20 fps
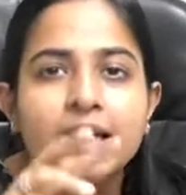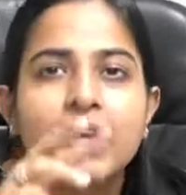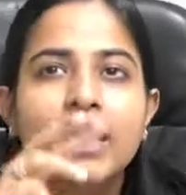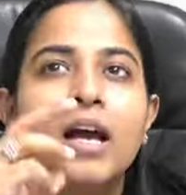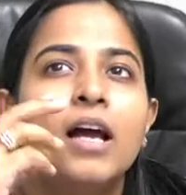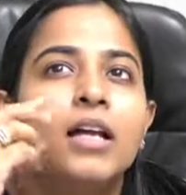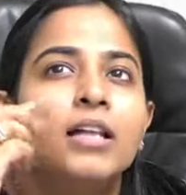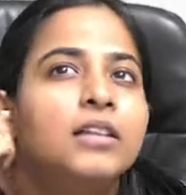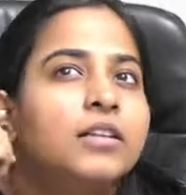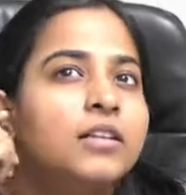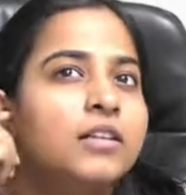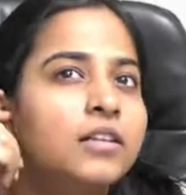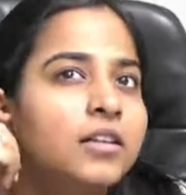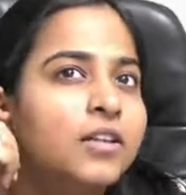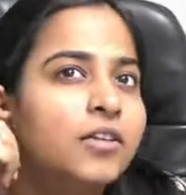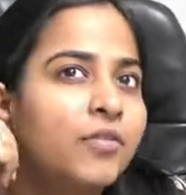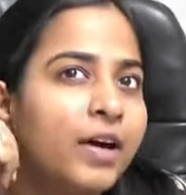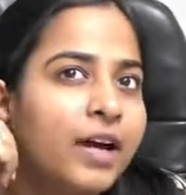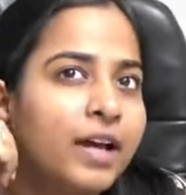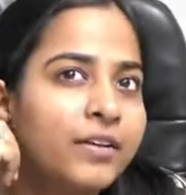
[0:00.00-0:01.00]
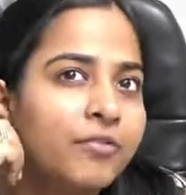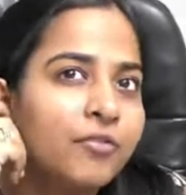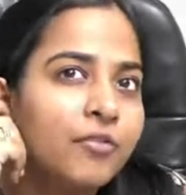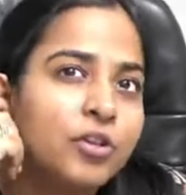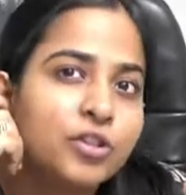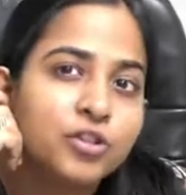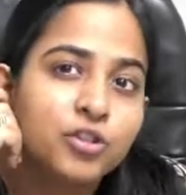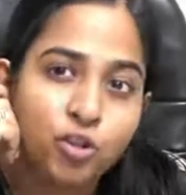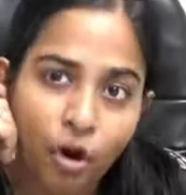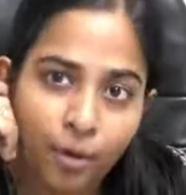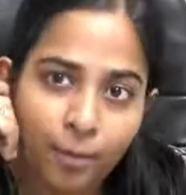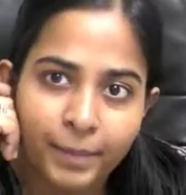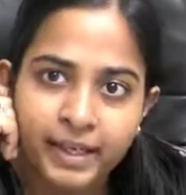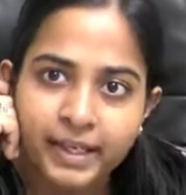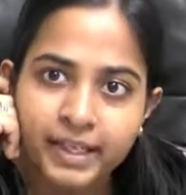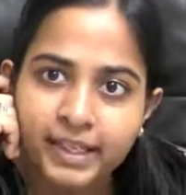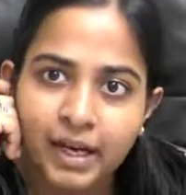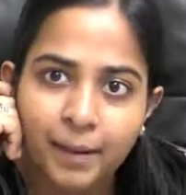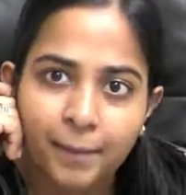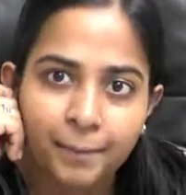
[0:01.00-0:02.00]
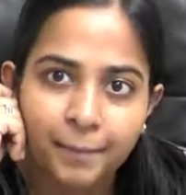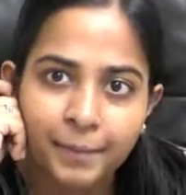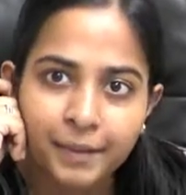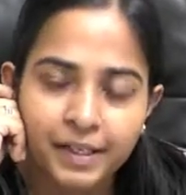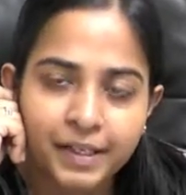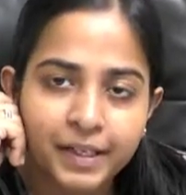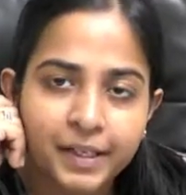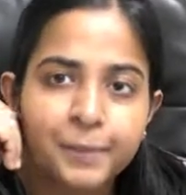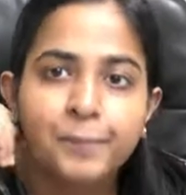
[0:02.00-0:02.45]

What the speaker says: Third one was dormant company.